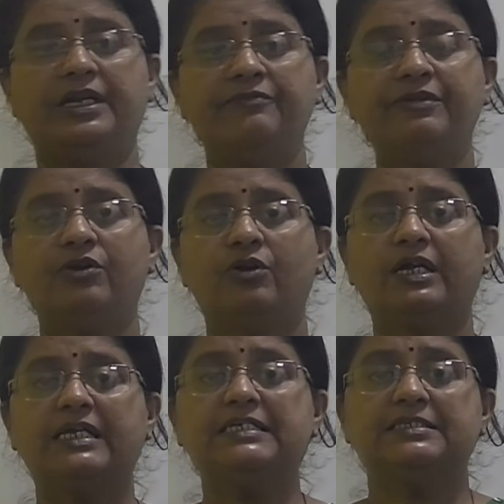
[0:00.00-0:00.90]
living
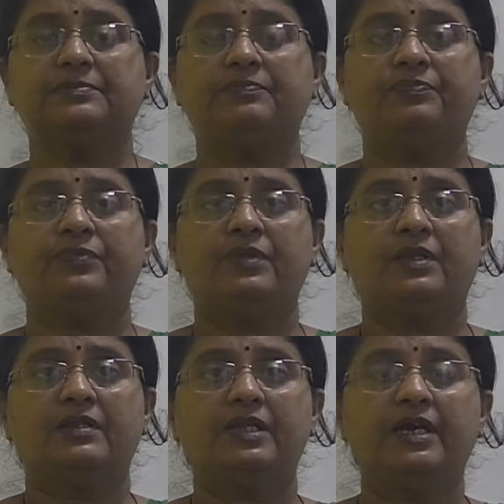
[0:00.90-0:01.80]
organism,
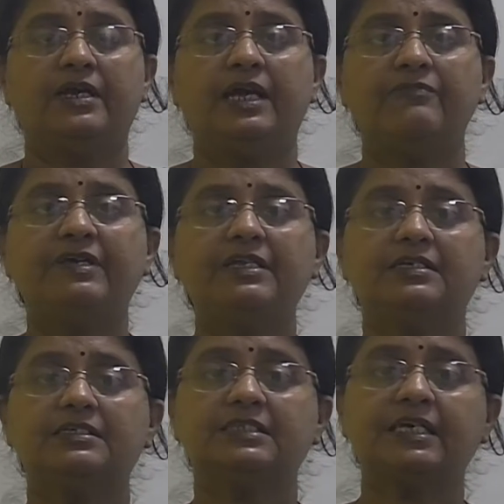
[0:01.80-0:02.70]
they are having
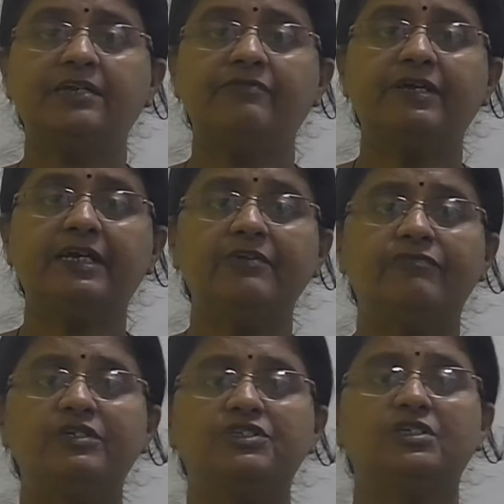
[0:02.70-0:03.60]
the significant
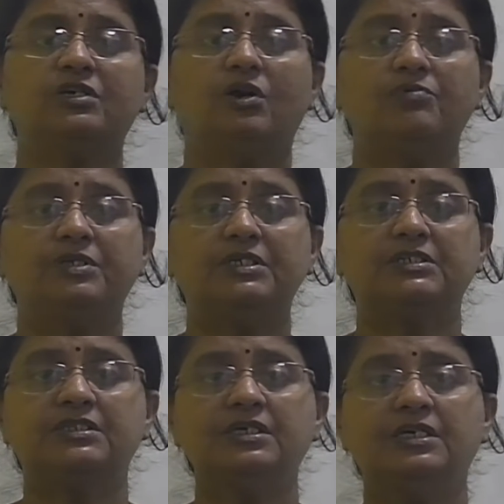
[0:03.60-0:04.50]
feature of
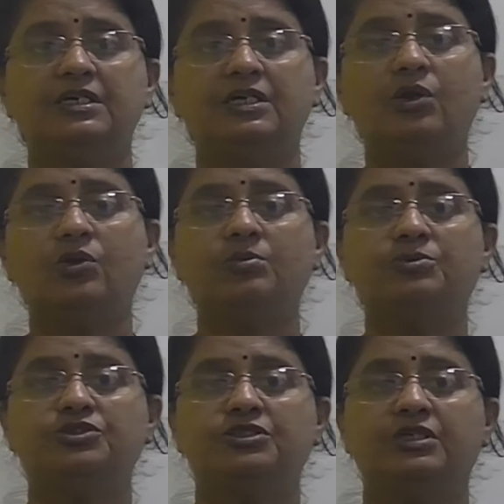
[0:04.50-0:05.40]
this
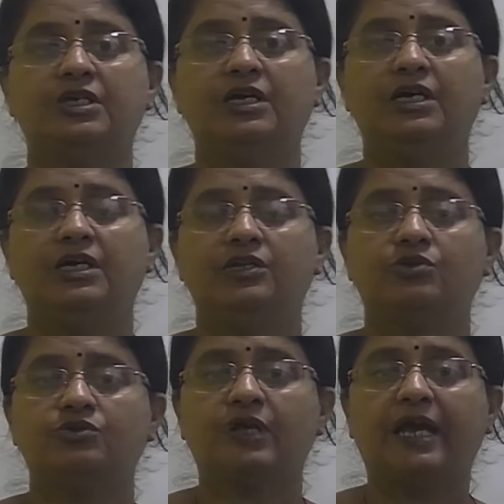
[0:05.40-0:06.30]
locomotion.
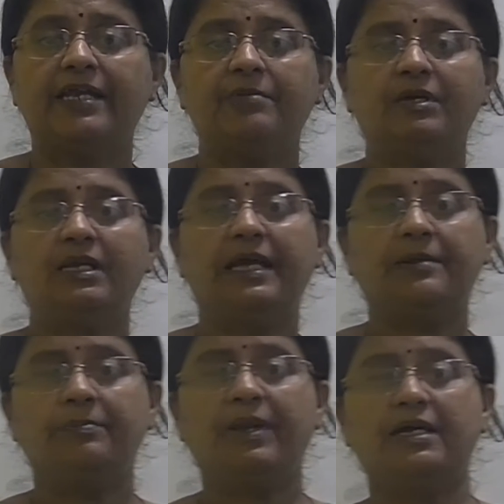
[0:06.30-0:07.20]
So animal
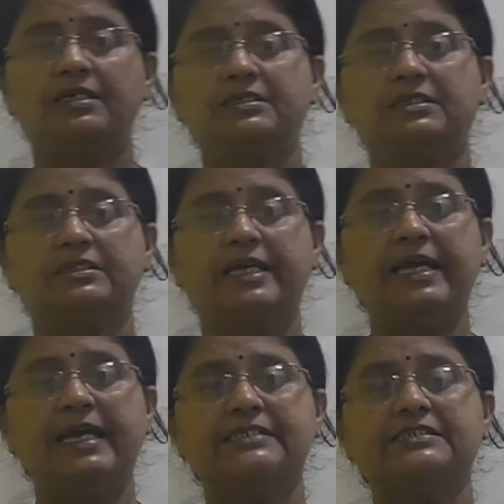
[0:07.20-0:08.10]
and plants,
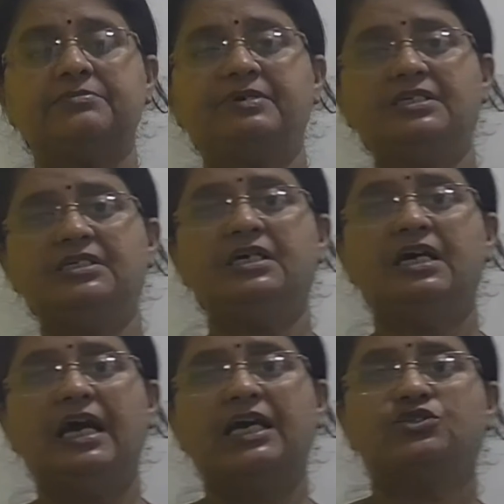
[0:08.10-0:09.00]
they exhibit
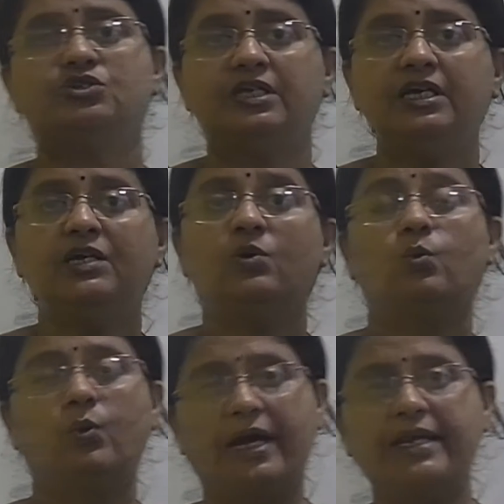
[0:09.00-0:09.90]
actually
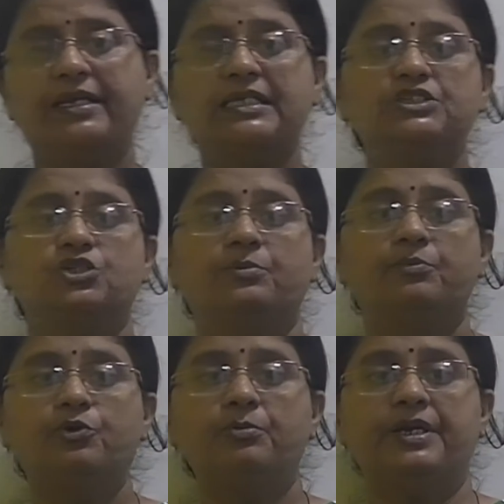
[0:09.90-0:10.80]
wide range of
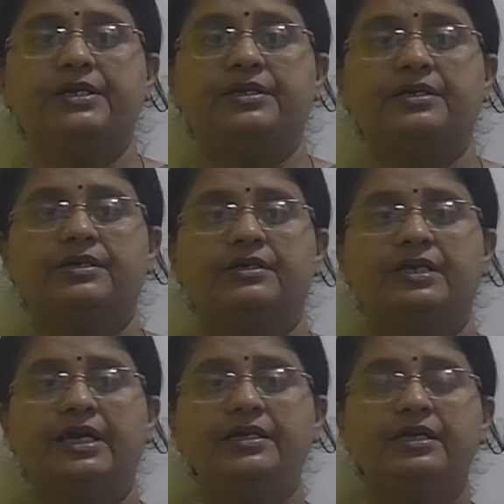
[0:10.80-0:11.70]
movement,
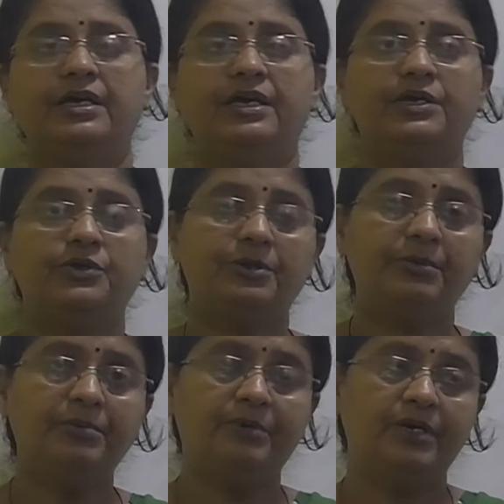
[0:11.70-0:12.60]
right? You
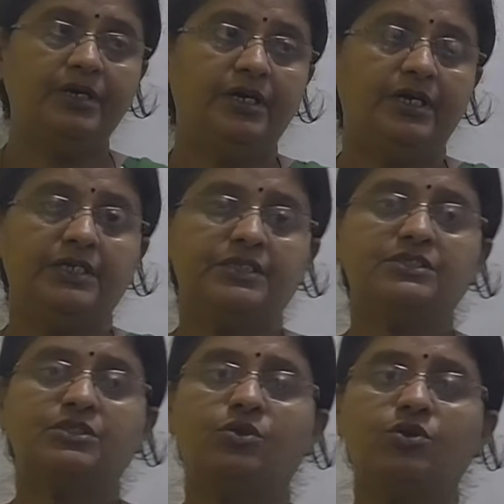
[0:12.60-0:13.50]
remember
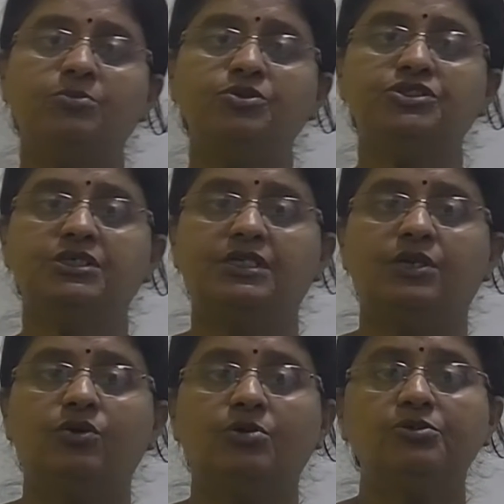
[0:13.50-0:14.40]
this locomotion
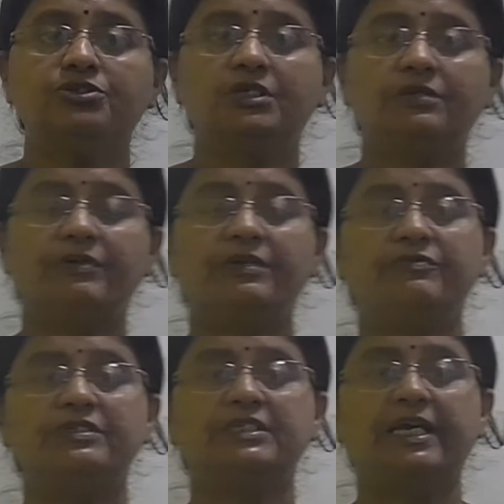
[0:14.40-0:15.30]
when
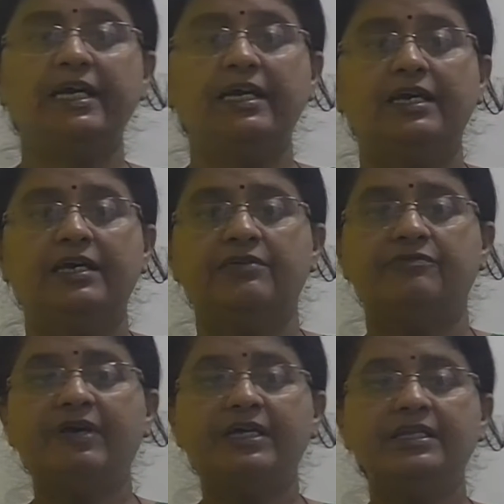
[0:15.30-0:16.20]
we say,
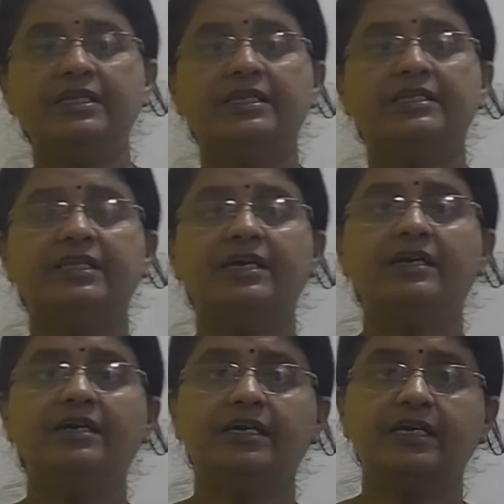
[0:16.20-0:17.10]
when
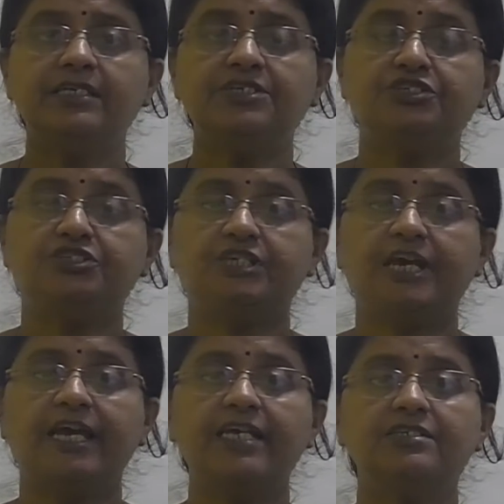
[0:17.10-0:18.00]
there is
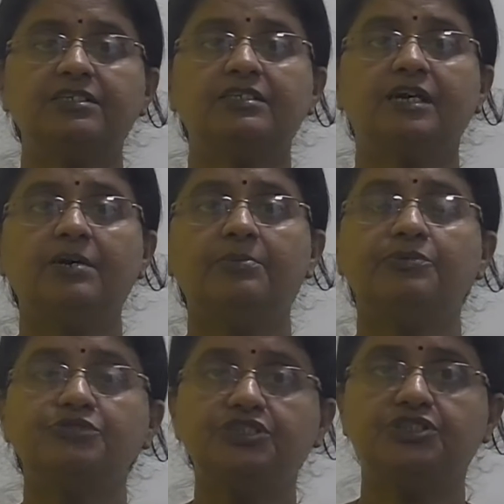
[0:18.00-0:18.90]
change in the
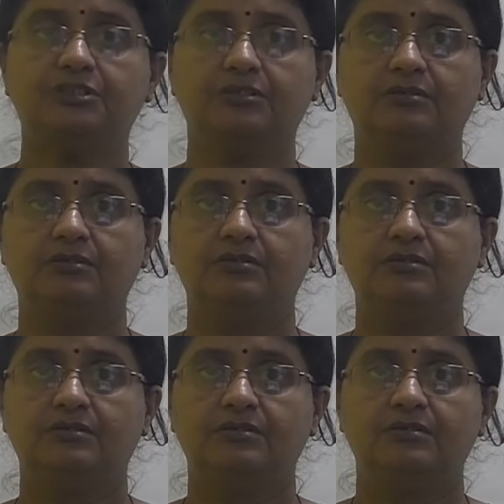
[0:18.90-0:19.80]
position,
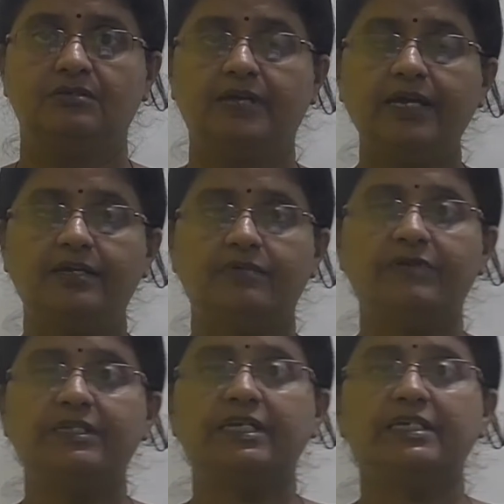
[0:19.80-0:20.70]
right?
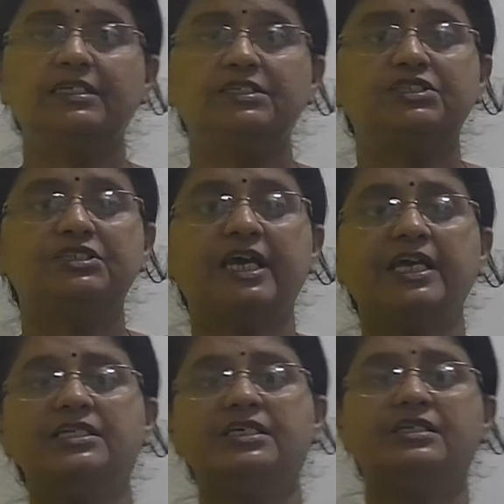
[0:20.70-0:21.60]
When there is
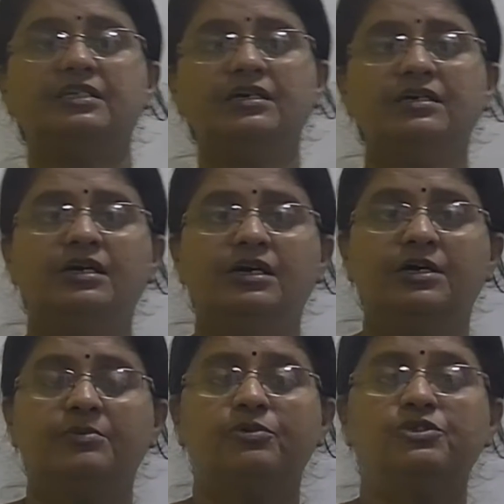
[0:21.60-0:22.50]
change in the
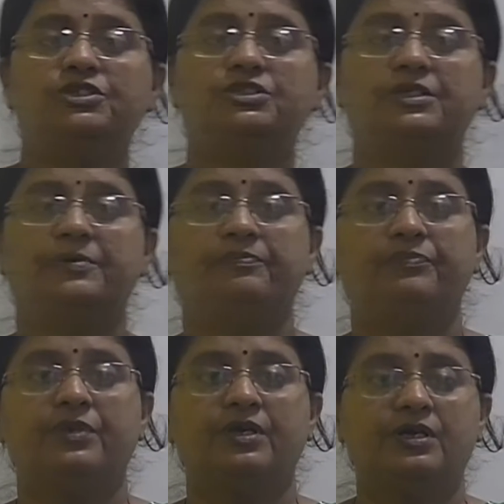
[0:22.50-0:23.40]
position.
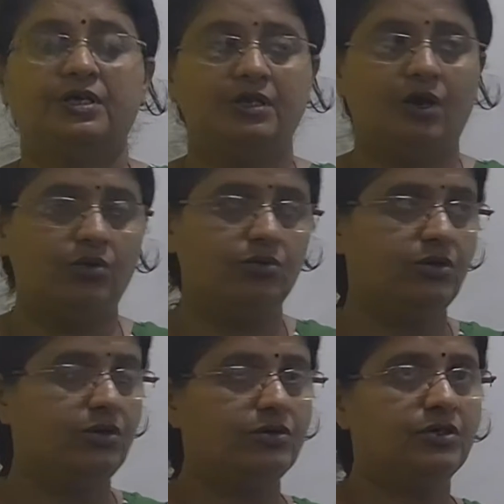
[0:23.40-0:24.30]
Now,
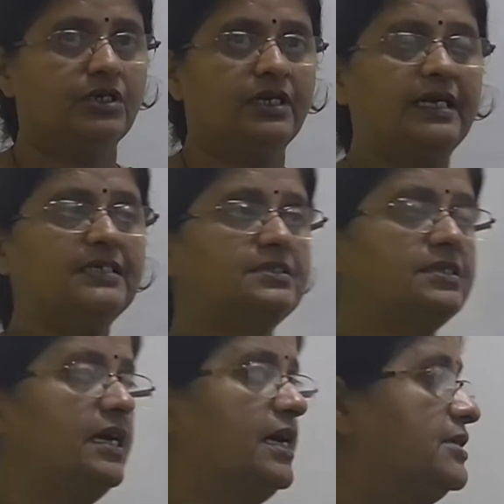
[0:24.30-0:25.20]

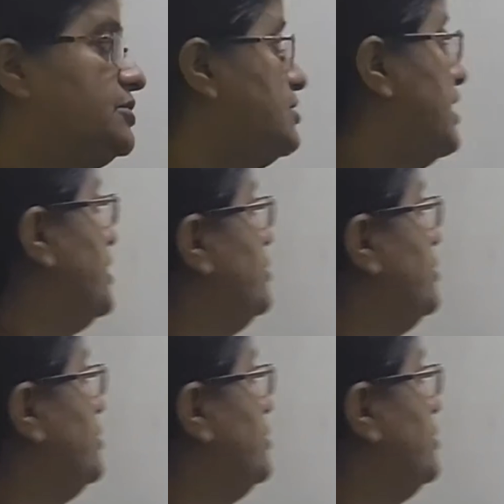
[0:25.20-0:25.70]
next I'll tell